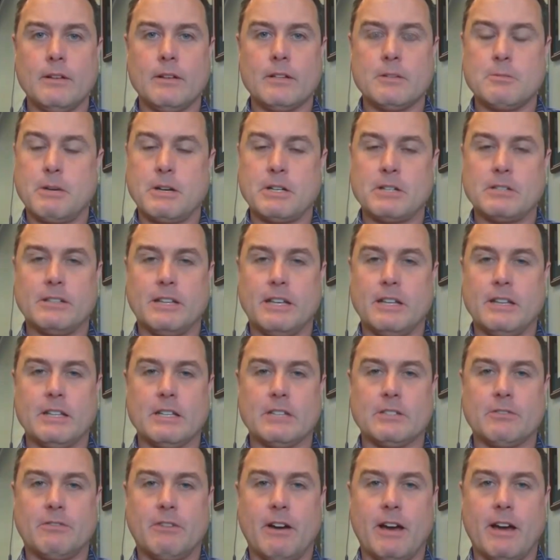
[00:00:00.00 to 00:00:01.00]
especially in
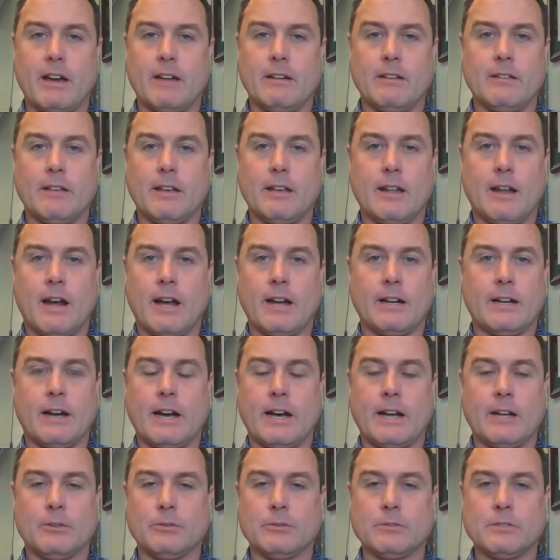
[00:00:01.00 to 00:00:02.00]
this fight, that
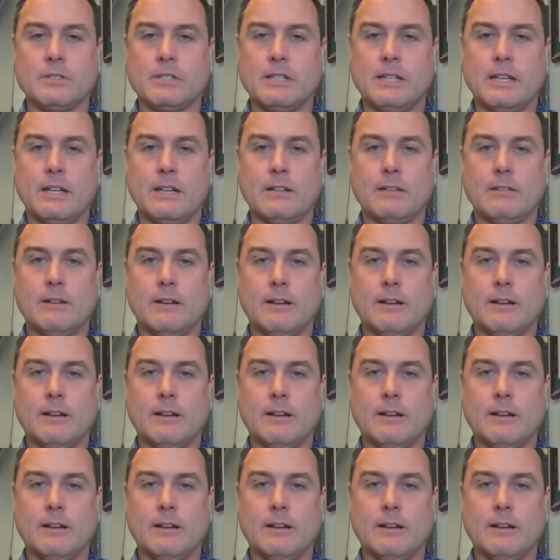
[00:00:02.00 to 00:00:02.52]
I don't see it